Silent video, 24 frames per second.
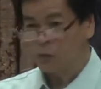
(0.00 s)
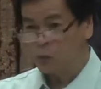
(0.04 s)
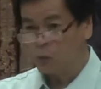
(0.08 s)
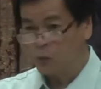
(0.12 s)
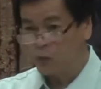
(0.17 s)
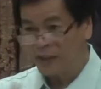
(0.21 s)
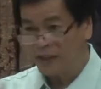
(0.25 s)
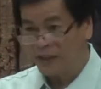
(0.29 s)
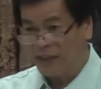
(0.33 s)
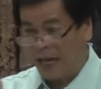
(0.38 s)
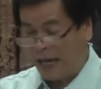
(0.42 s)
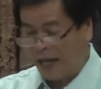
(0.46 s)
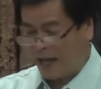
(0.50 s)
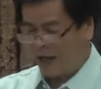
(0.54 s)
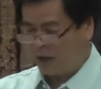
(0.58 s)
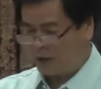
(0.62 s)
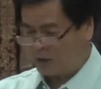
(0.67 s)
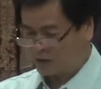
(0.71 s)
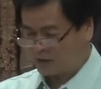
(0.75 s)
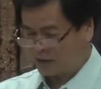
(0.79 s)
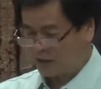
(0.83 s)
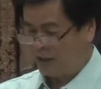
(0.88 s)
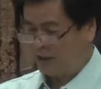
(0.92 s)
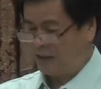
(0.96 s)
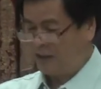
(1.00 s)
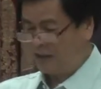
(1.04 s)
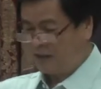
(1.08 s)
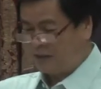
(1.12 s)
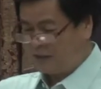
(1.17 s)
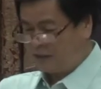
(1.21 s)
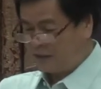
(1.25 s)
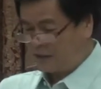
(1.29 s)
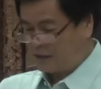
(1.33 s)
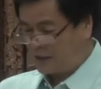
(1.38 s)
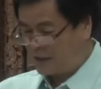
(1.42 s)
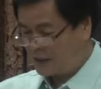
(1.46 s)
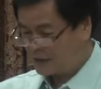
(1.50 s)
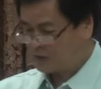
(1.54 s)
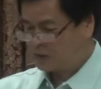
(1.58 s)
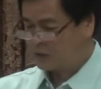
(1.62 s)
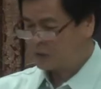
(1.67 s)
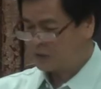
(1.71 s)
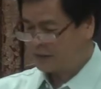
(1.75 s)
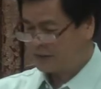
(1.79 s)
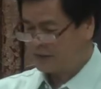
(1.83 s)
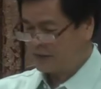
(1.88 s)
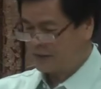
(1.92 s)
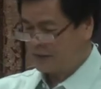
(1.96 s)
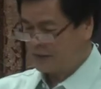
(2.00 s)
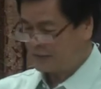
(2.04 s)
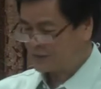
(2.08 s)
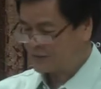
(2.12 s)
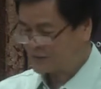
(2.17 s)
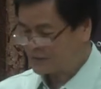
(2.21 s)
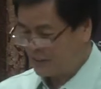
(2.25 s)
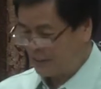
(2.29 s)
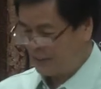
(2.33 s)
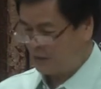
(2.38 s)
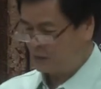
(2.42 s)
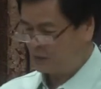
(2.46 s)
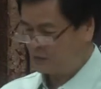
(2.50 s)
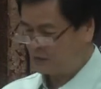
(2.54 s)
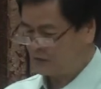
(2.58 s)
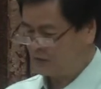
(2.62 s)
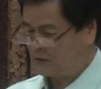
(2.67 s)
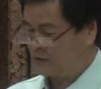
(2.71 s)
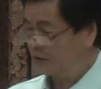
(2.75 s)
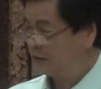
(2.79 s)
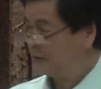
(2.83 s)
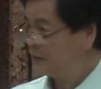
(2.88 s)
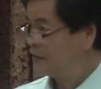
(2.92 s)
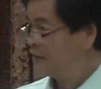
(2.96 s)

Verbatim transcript: without uttering a sound,